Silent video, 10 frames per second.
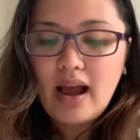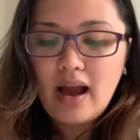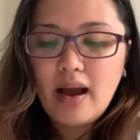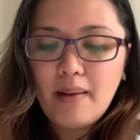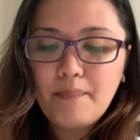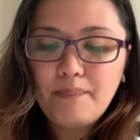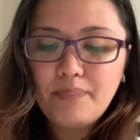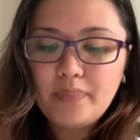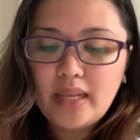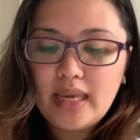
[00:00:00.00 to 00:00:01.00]

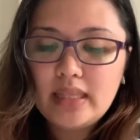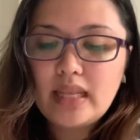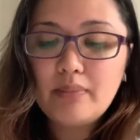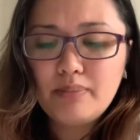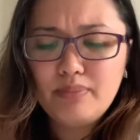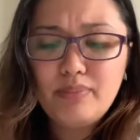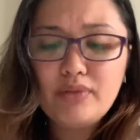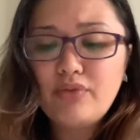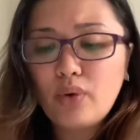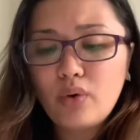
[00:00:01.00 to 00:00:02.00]
And
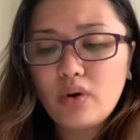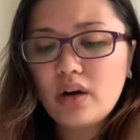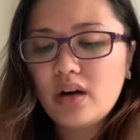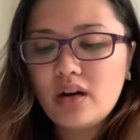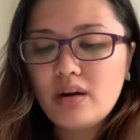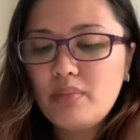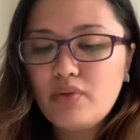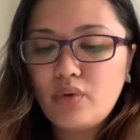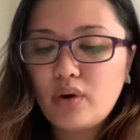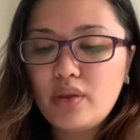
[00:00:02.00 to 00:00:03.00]
before
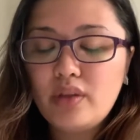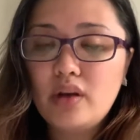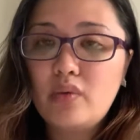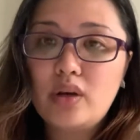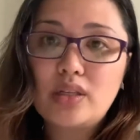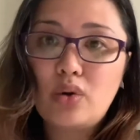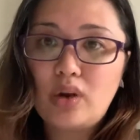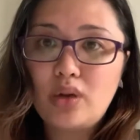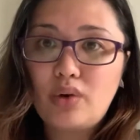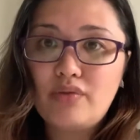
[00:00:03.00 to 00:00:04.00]
there was a
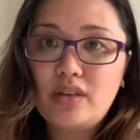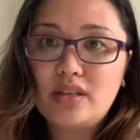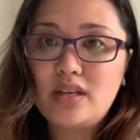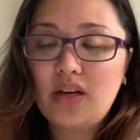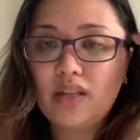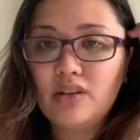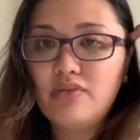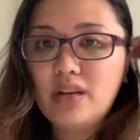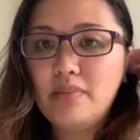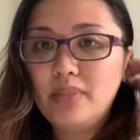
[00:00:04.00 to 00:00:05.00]
local office here in the
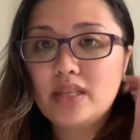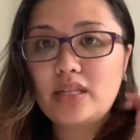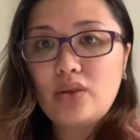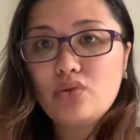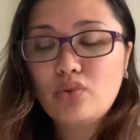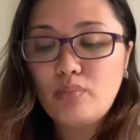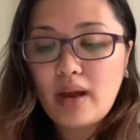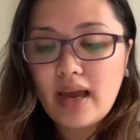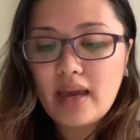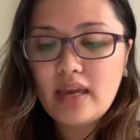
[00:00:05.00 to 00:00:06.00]
Philippines, I used to
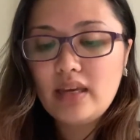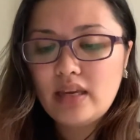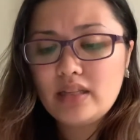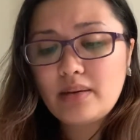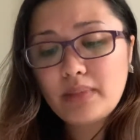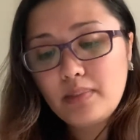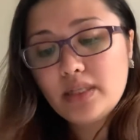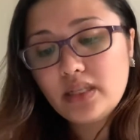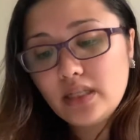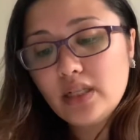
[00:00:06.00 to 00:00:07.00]
buy, and sometimes
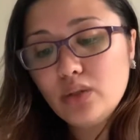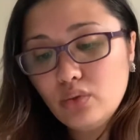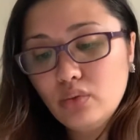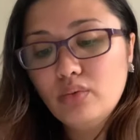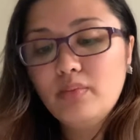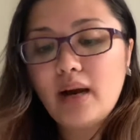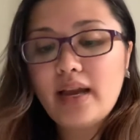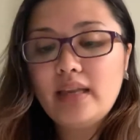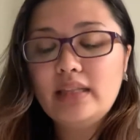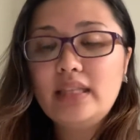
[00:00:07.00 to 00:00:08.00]
I still do
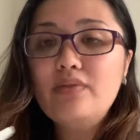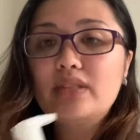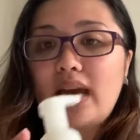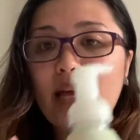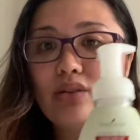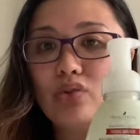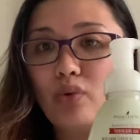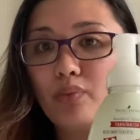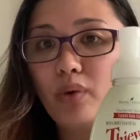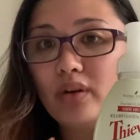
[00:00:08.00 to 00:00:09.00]
buy, the Thieves hand
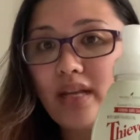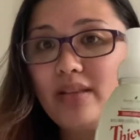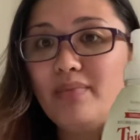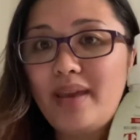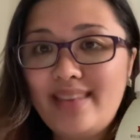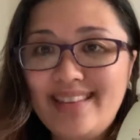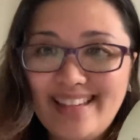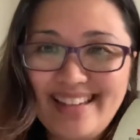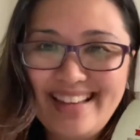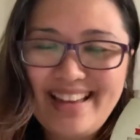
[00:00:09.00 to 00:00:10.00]
soap already made
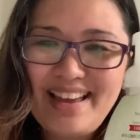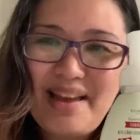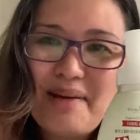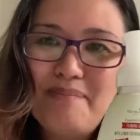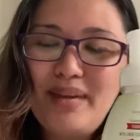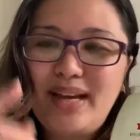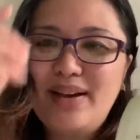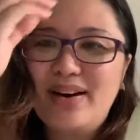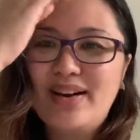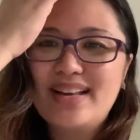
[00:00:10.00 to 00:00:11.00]

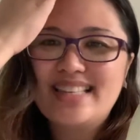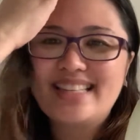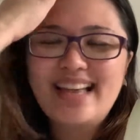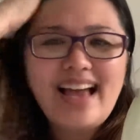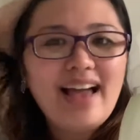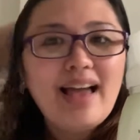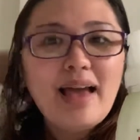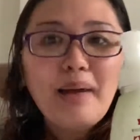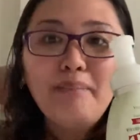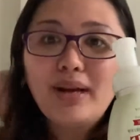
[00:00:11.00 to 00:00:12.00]
because
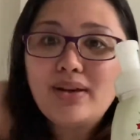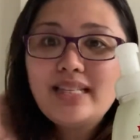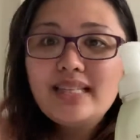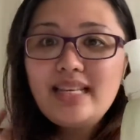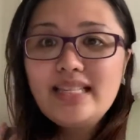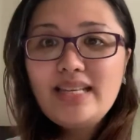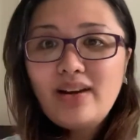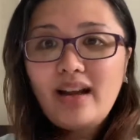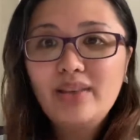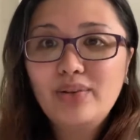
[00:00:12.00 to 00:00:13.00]
it's
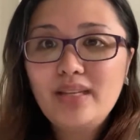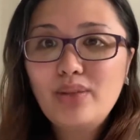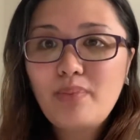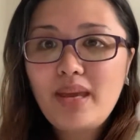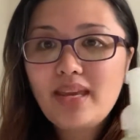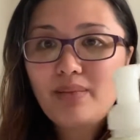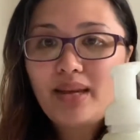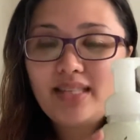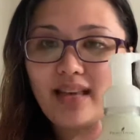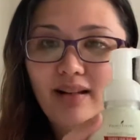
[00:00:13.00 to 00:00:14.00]
easier. I don't need to make it
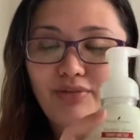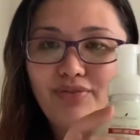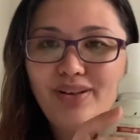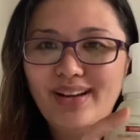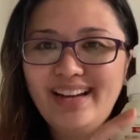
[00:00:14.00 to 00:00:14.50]
myself.